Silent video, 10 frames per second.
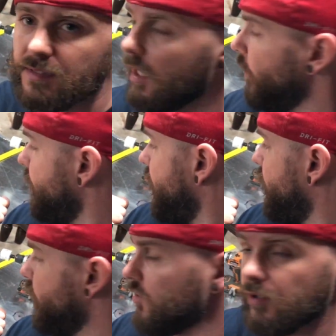tub
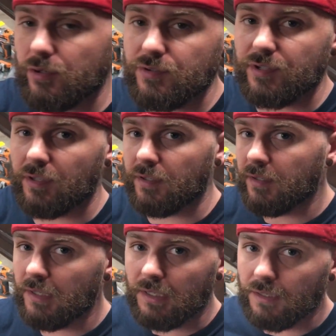here that you'd use to
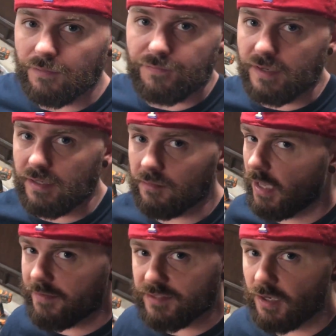feed
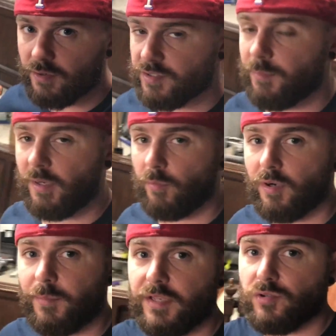livestock or something. We're
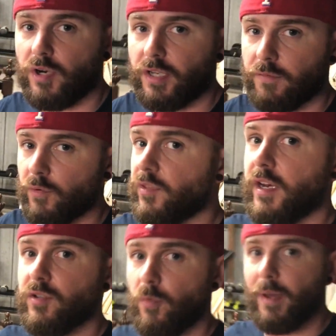going to be trying to convert
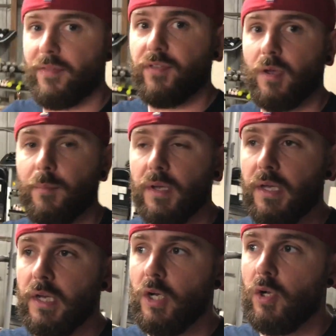that into a bathtub.
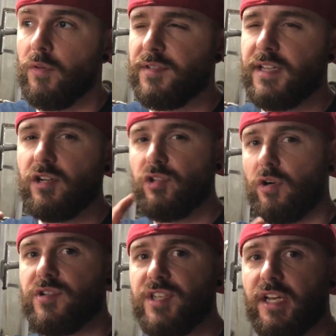This is actually
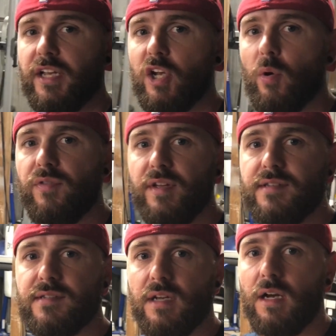our second go at
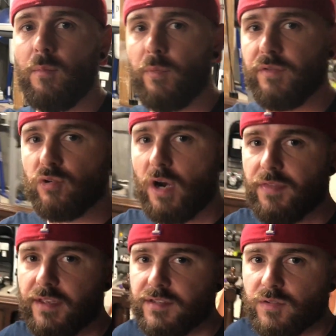this. Um, we
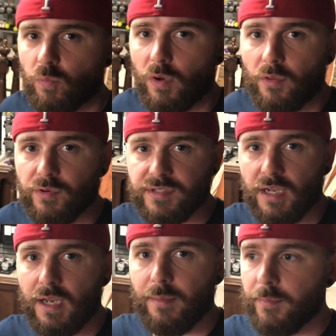tried this one other
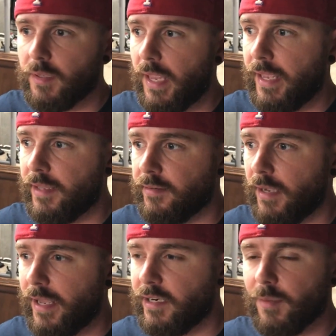time and
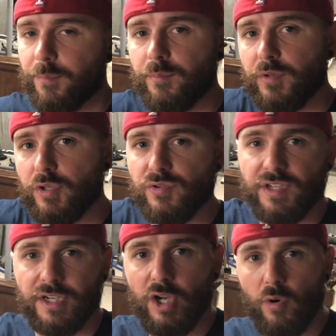I ended up
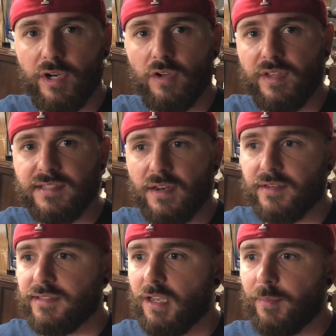using a coating on the inside
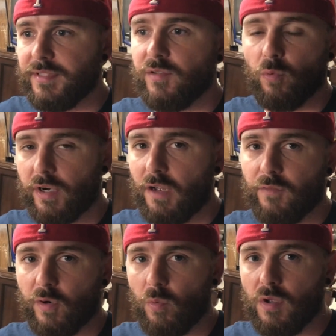of the tub. It didn't work out
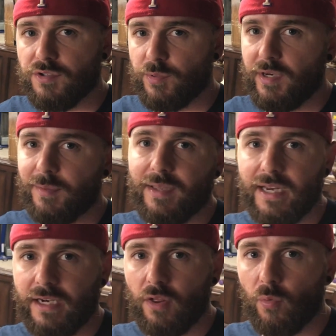very well, so I ended up
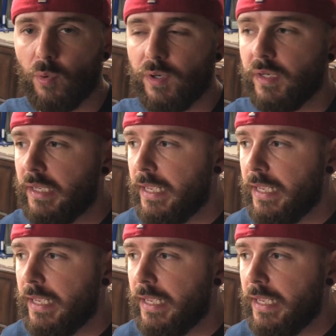getting another one.